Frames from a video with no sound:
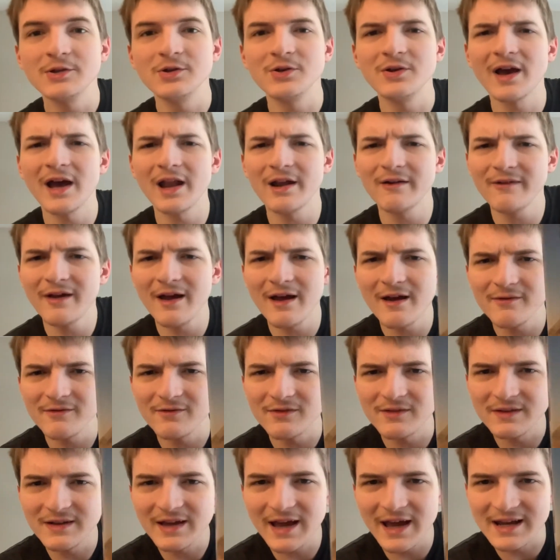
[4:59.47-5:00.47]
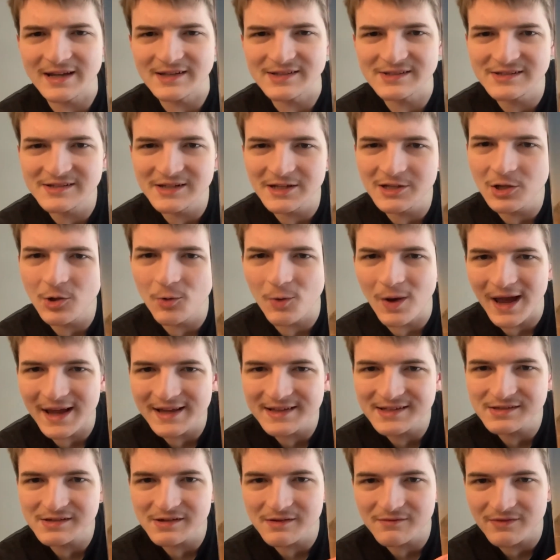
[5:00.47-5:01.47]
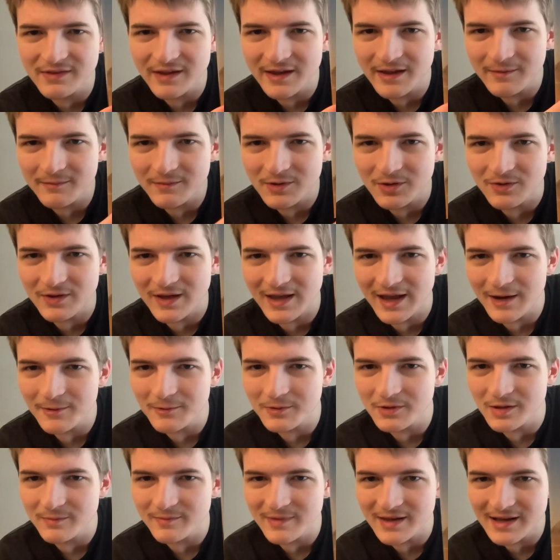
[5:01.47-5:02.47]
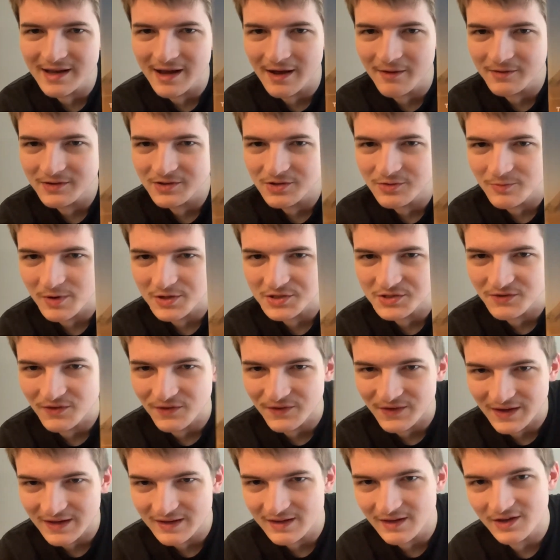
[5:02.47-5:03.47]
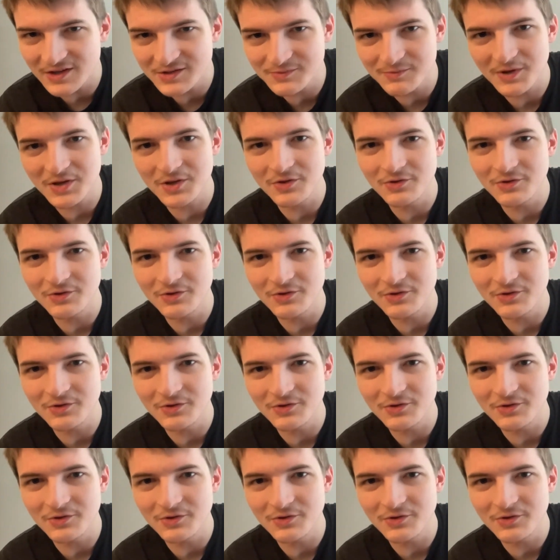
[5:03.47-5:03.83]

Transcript: you kind of have kind of silhouettes of them. You can't really make out too much of the details, but you